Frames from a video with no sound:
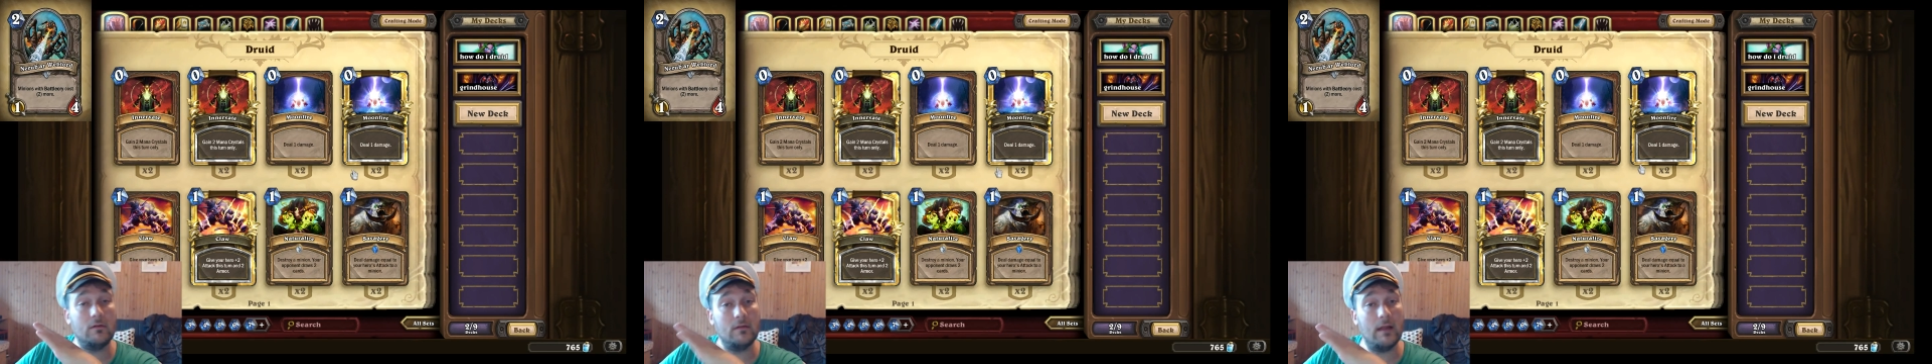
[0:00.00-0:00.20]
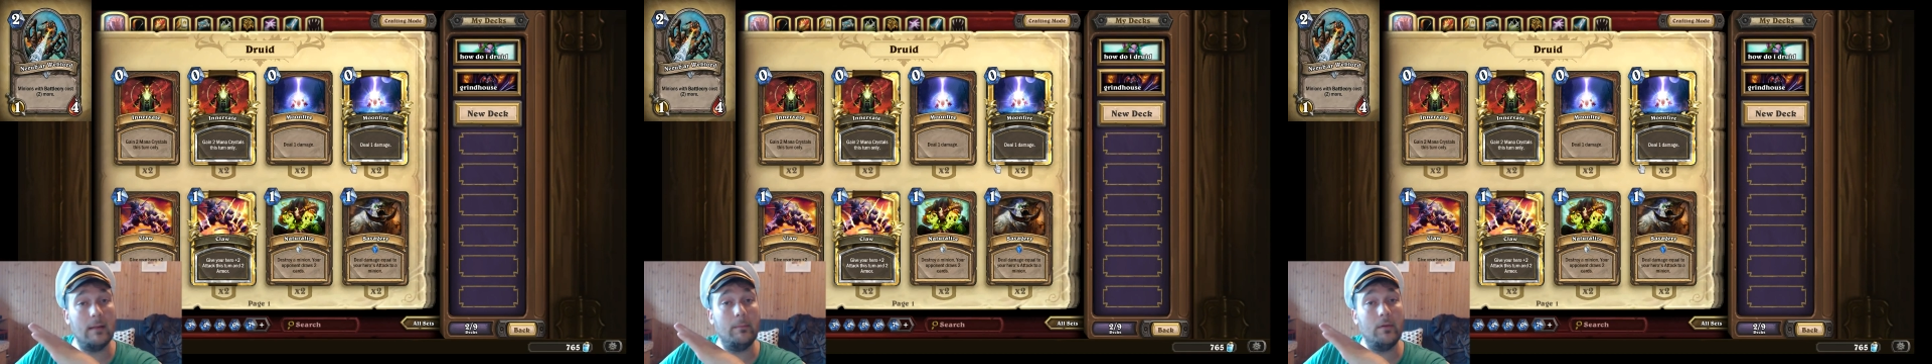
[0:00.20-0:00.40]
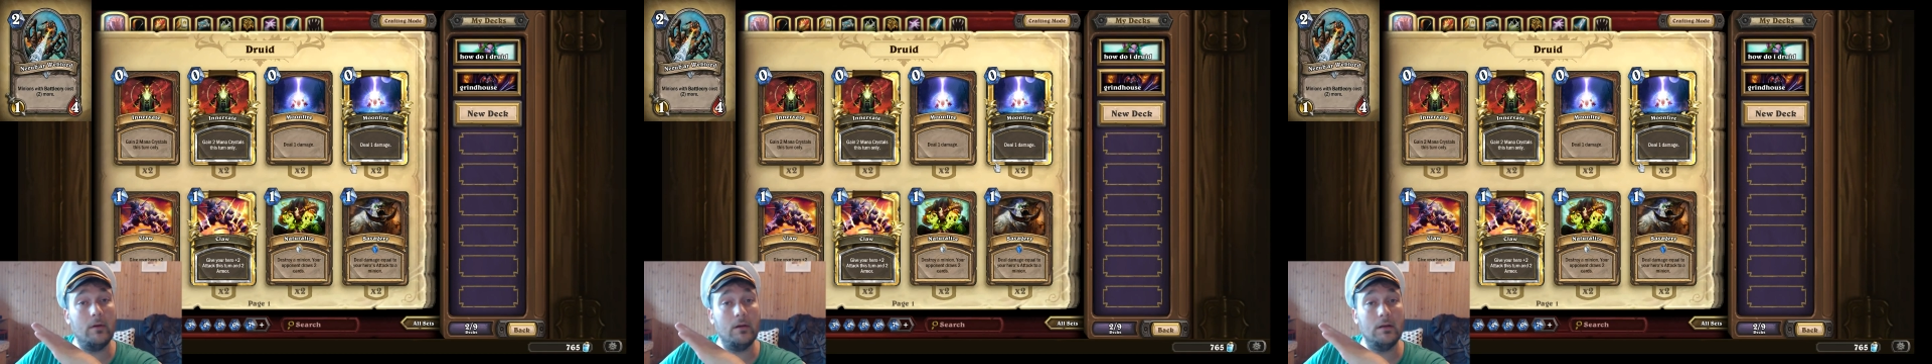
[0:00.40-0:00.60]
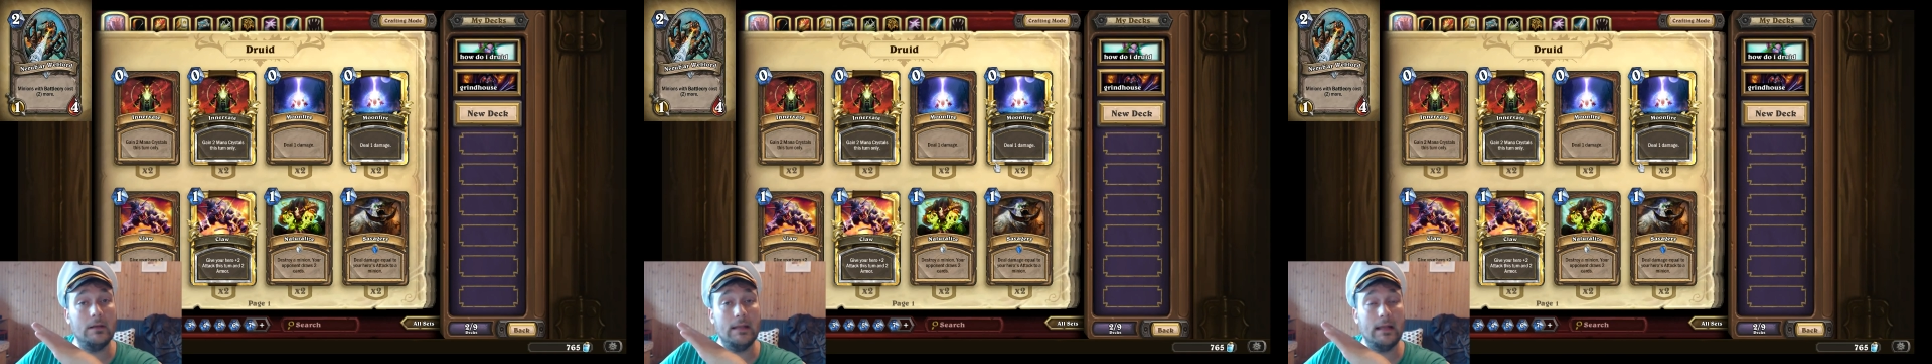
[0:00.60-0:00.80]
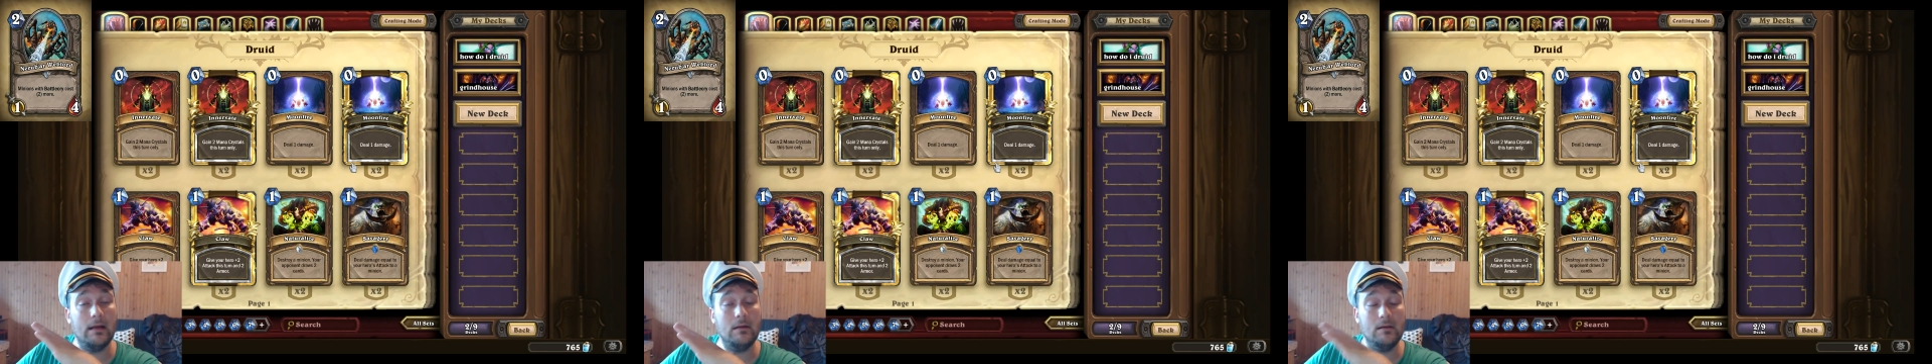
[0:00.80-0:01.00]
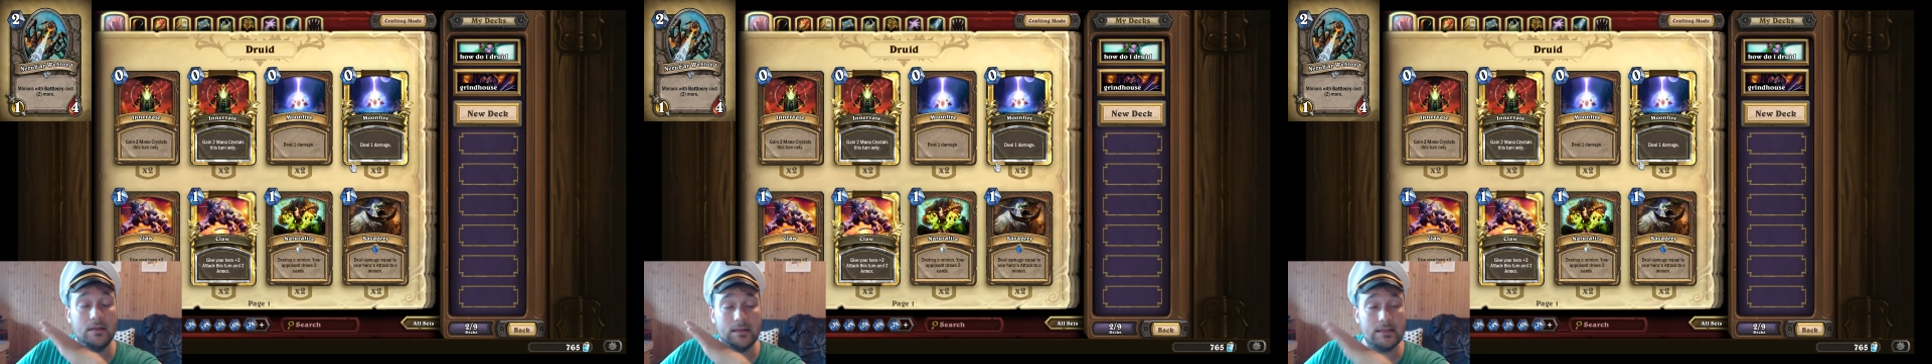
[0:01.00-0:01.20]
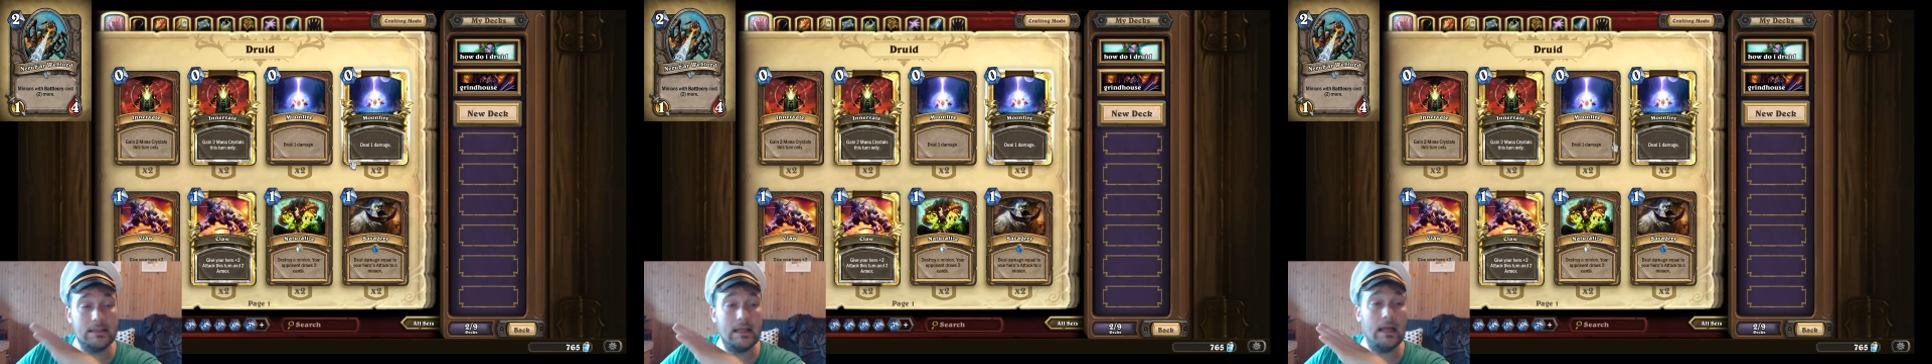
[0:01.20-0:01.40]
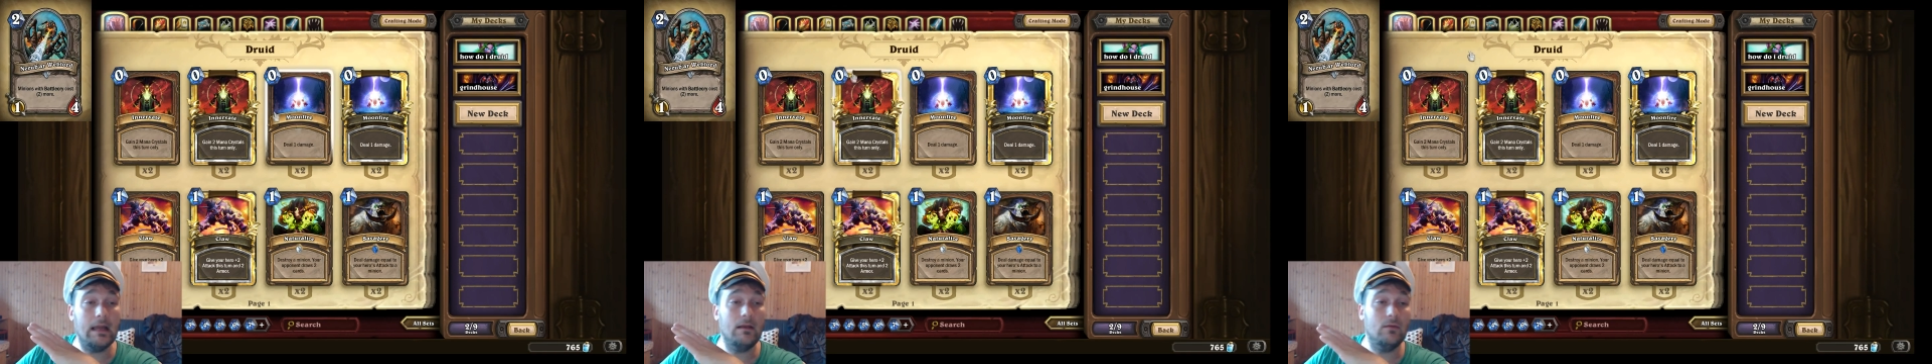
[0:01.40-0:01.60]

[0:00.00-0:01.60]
not burning down. It's not.